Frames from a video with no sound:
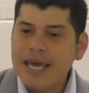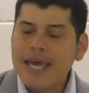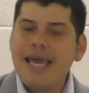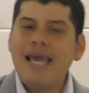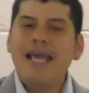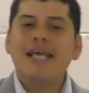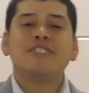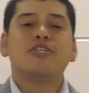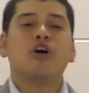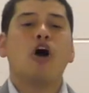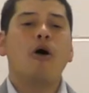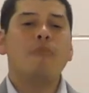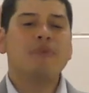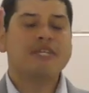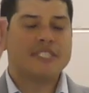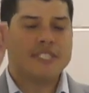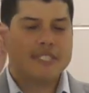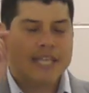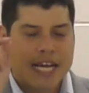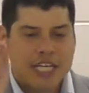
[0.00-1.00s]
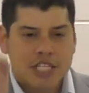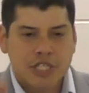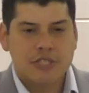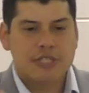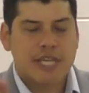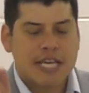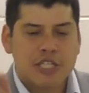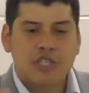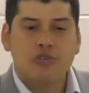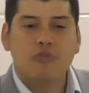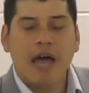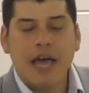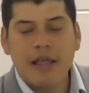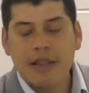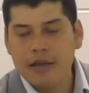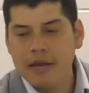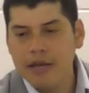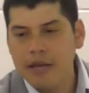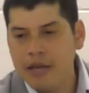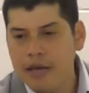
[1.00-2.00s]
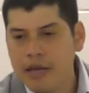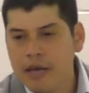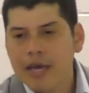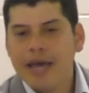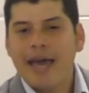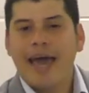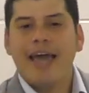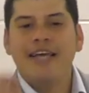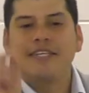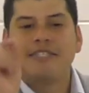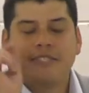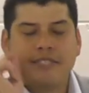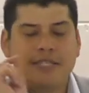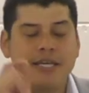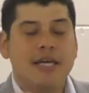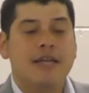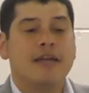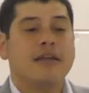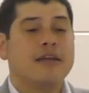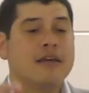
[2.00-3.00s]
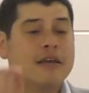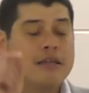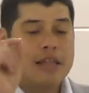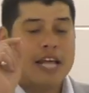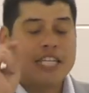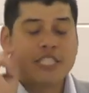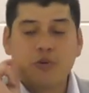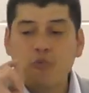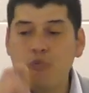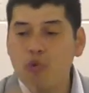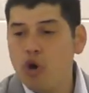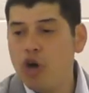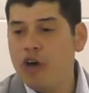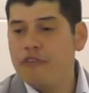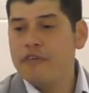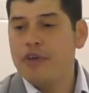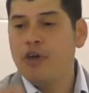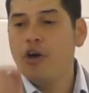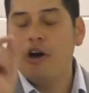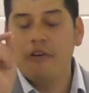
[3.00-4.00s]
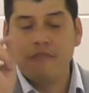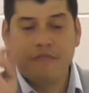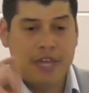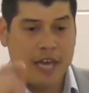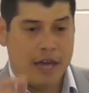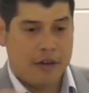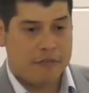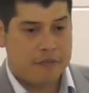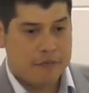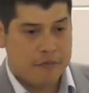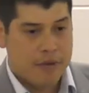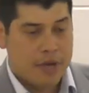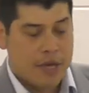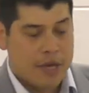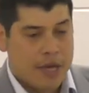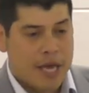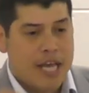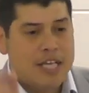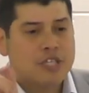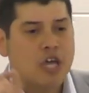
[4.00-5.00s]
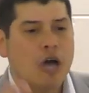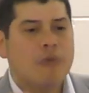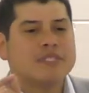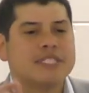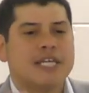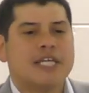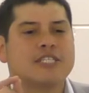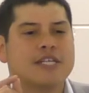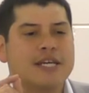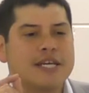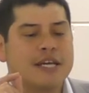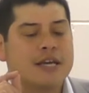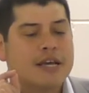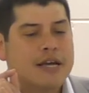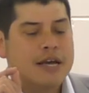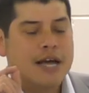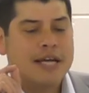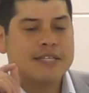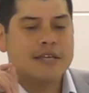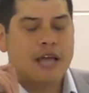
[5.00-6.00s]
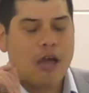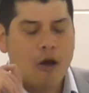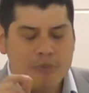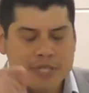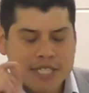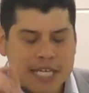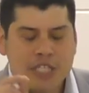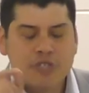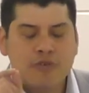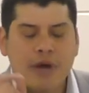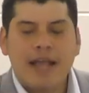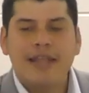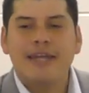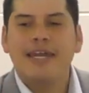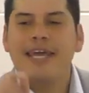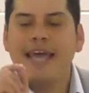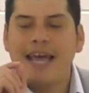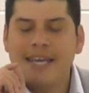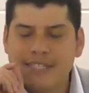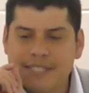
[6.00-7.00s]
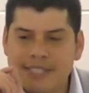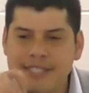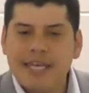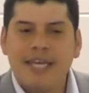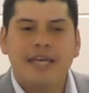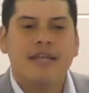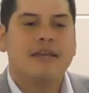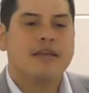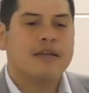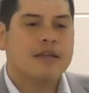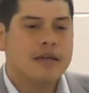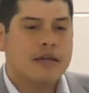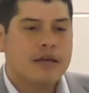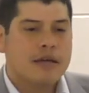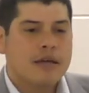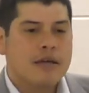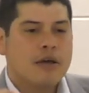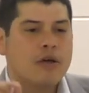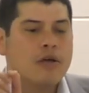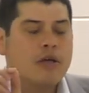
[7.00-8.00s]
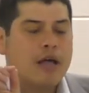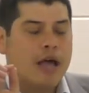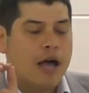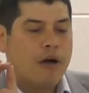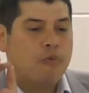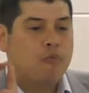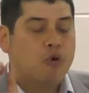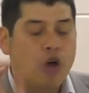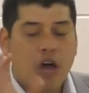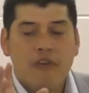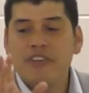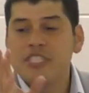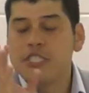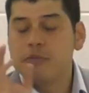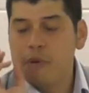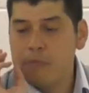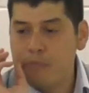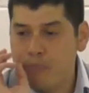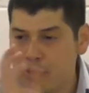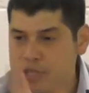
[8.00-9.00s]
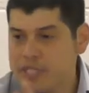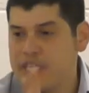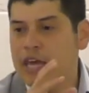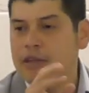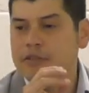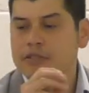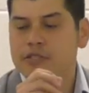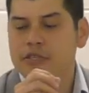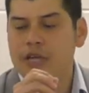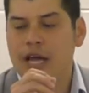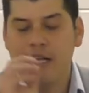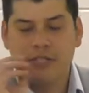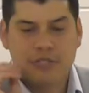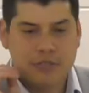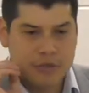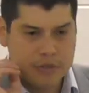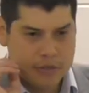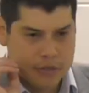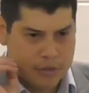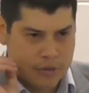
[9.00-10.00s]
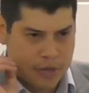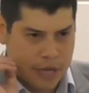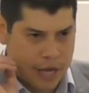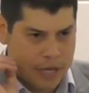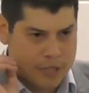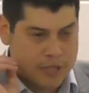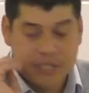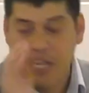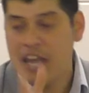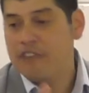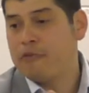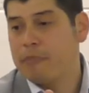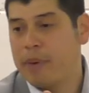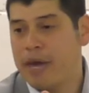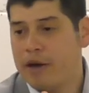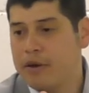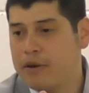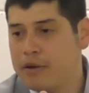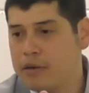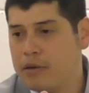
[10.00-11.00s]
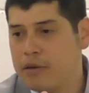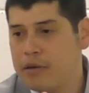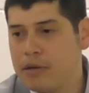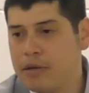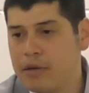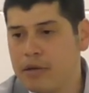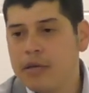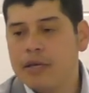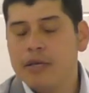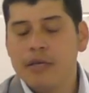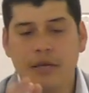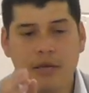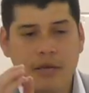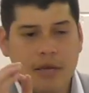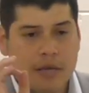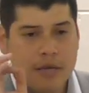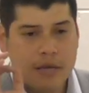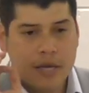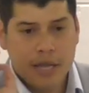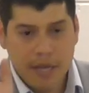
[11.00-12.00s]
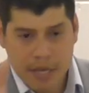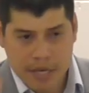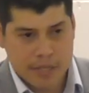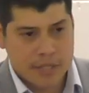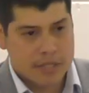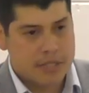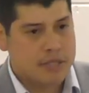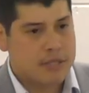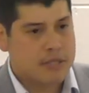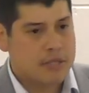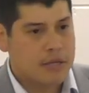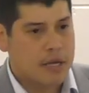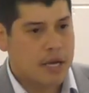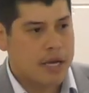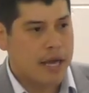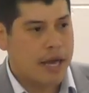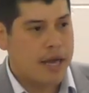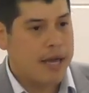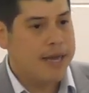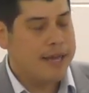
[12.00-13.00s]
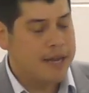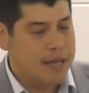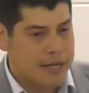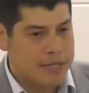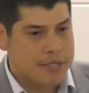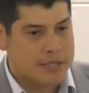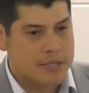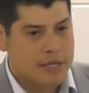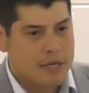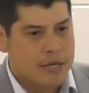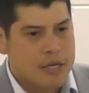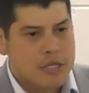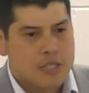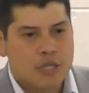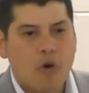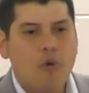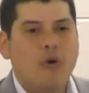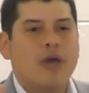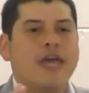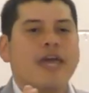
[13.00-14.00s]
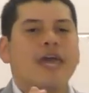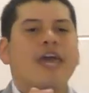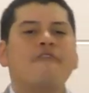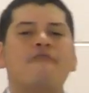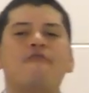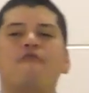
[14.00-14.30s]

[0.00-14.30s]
is homosexuality a sin that's worthy of death? Is homosexuality, uh, homosexuality a sin worthy to be put de- uh, to, uh, to death about? Yes. It is, okay? It is. So if